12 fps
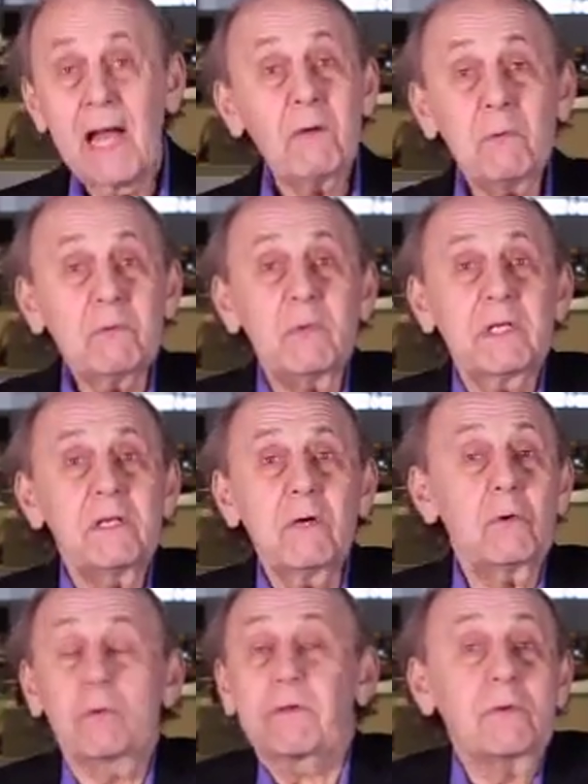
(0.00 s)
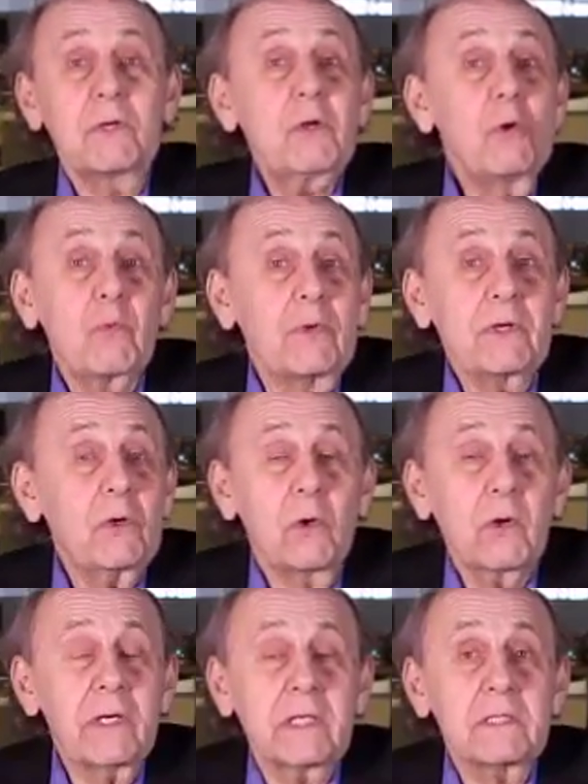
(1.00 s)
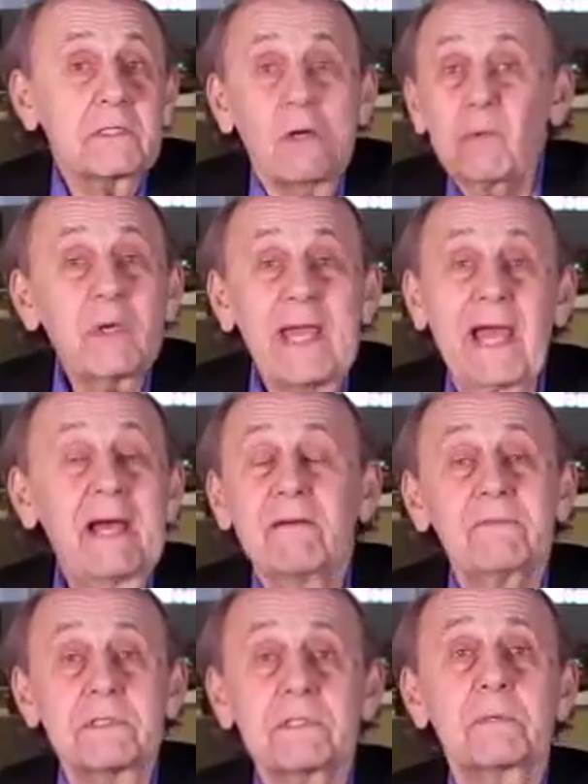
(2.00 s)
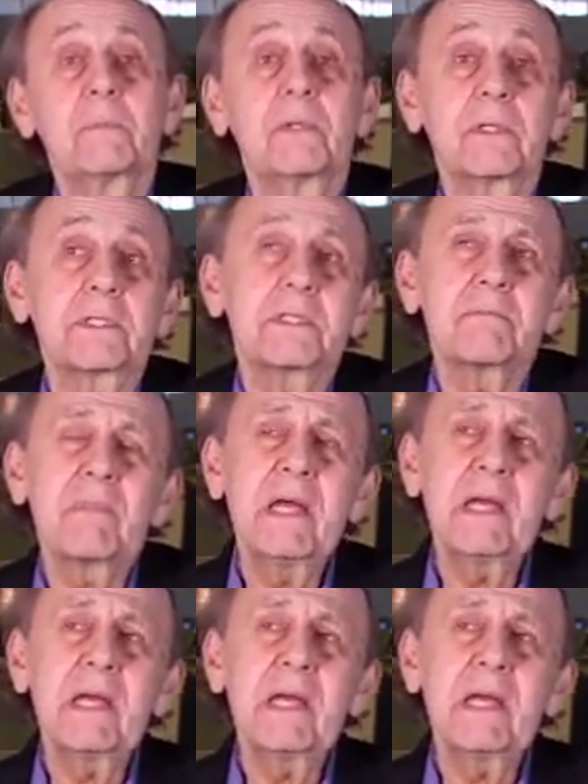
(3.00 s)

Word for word: How would we know? There are no recordings. All we have is the books.